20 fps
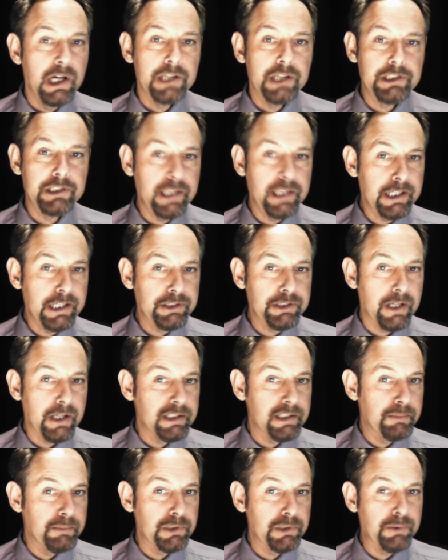as she tries
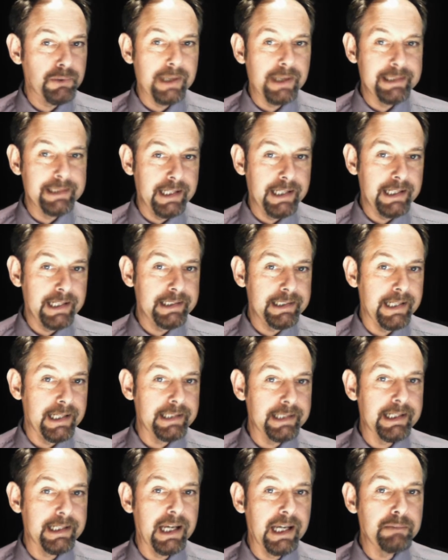to persuade DC
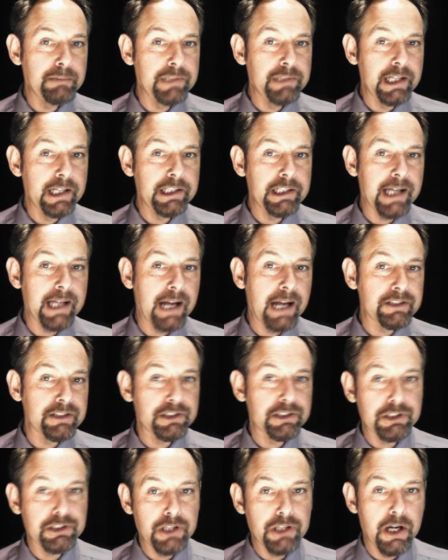to keep dishing out the
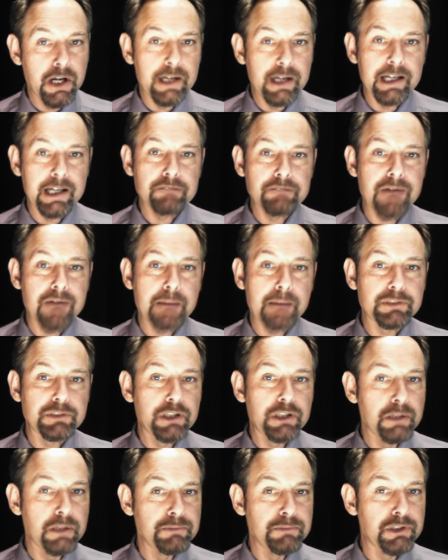sterling-wrapped
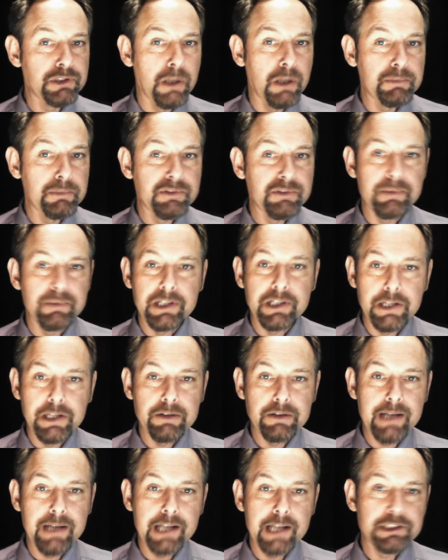gumdrops from the
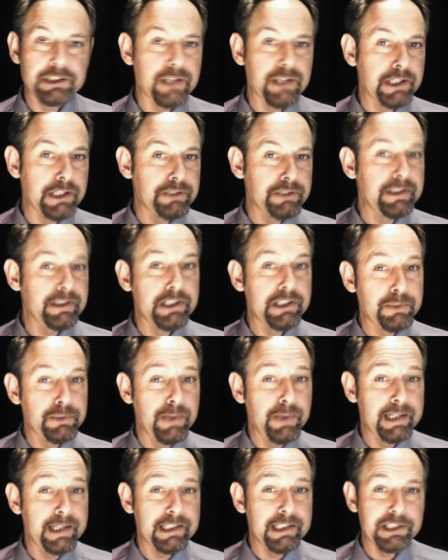UK Treasury's
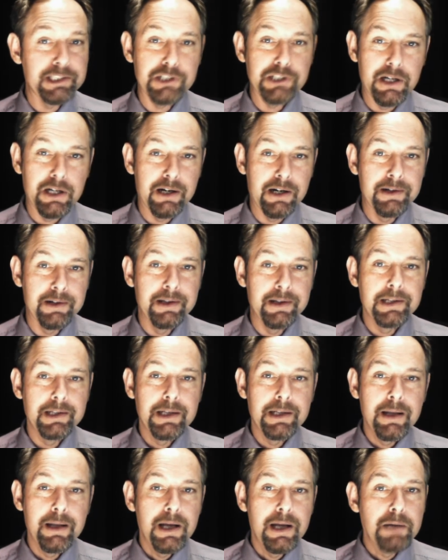sweetie jar.
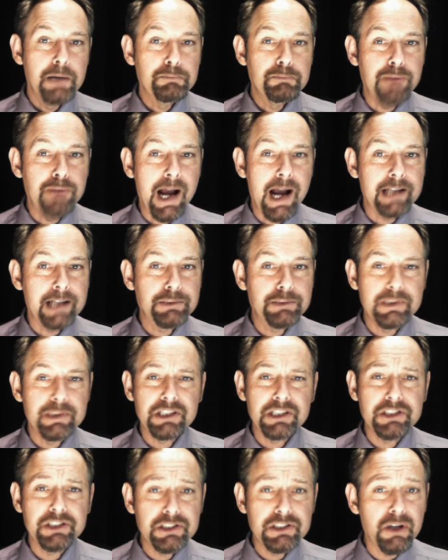Packed with
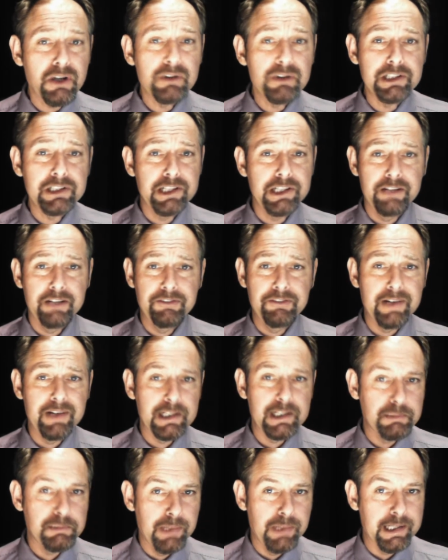astonishing
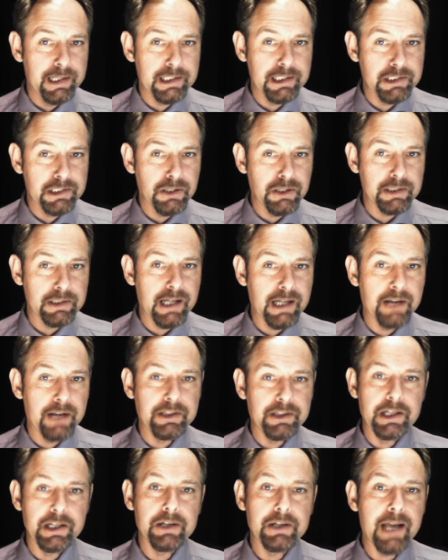figures being sucked out of
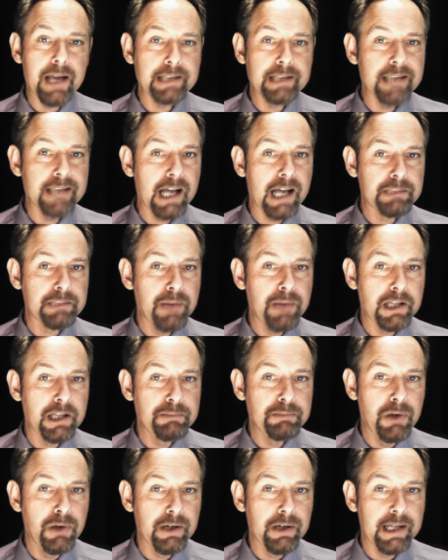the UK taxpayers'
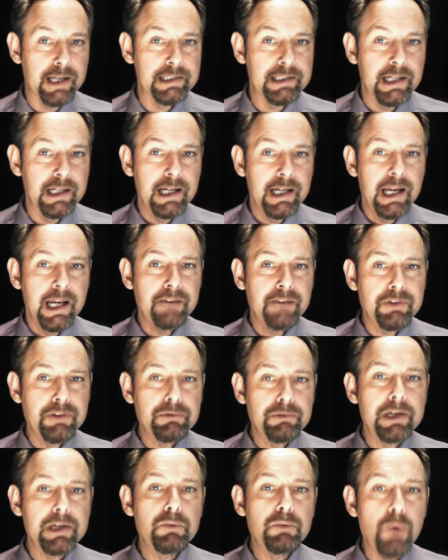pockets, if you
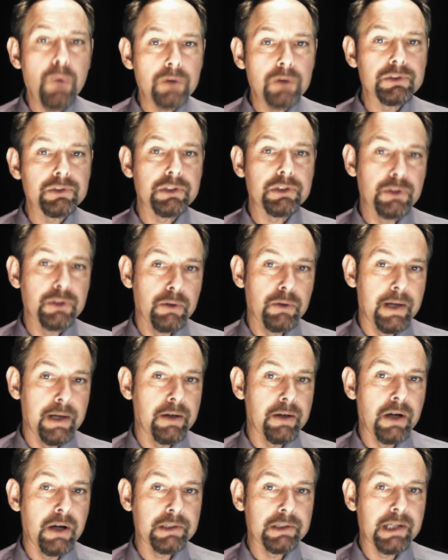read one story
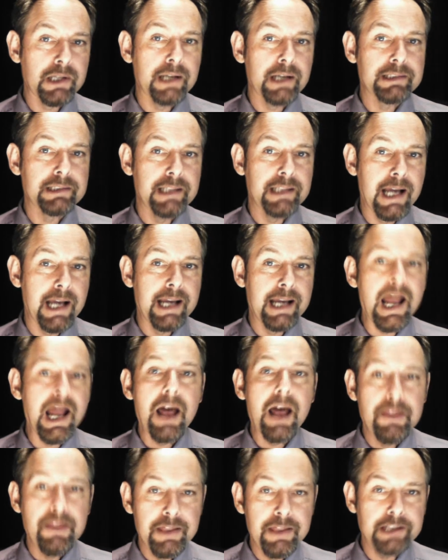on our site today,
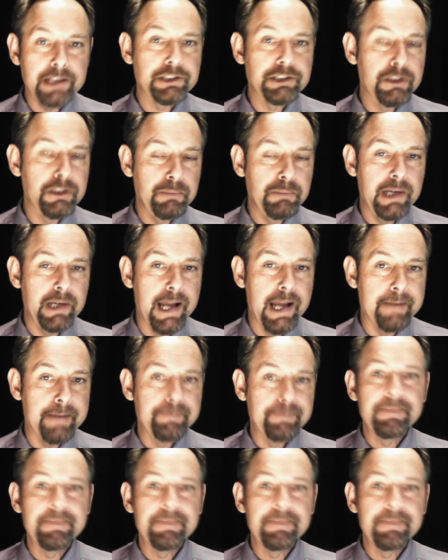this should be it.